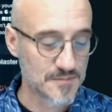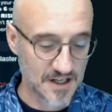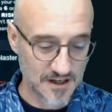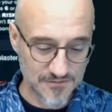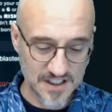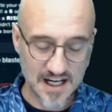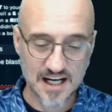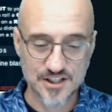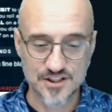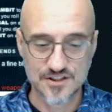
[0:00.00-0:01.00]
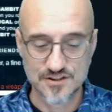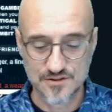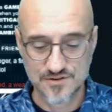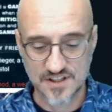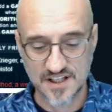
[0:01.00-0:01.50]
Every action
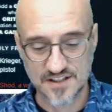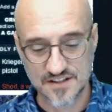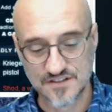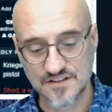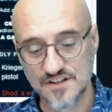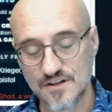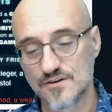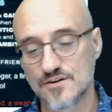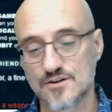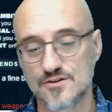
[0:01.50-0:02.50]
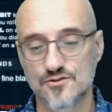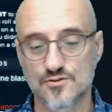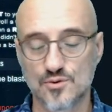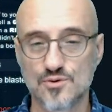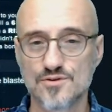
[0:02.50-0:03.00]
you take is either
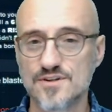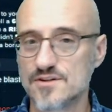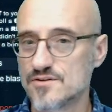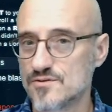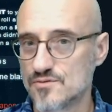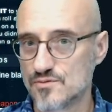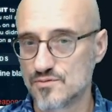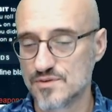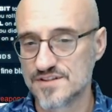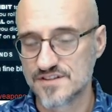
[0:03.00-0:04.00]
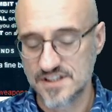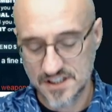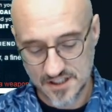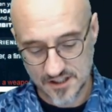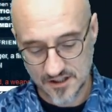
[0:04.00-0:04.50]
controlled,
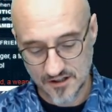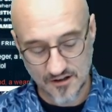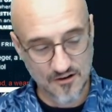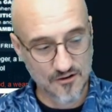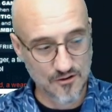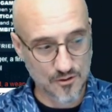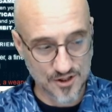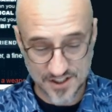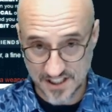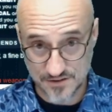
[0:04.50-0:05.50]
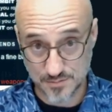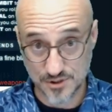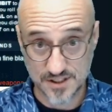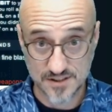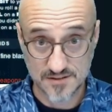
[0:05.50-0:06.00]
risky, or
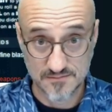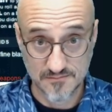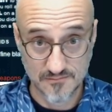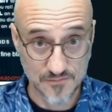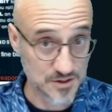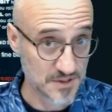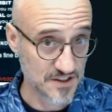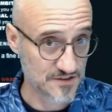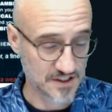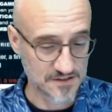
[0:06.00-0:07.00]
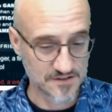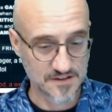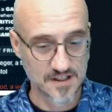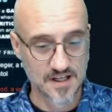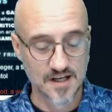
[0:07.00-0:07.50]
desperate. Makes sense.
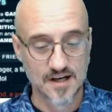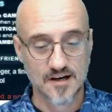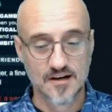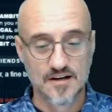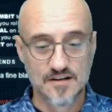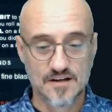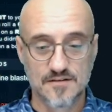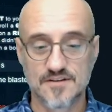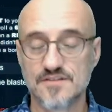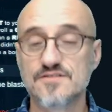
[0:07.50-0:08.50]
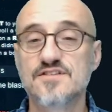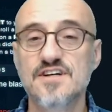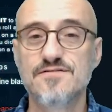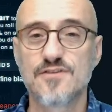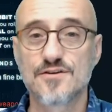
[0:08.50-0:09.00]
The
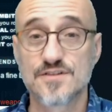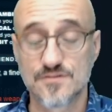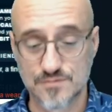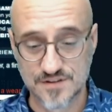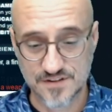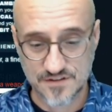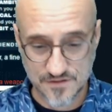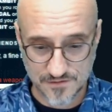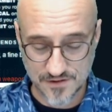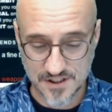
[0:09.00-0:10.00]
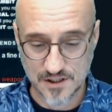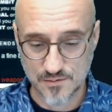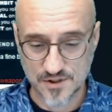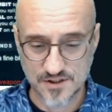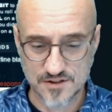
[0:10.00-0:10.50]
default is risky, so for now
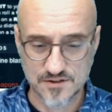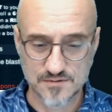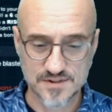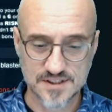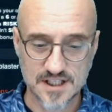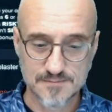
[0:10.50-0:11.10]
we're going to go with that.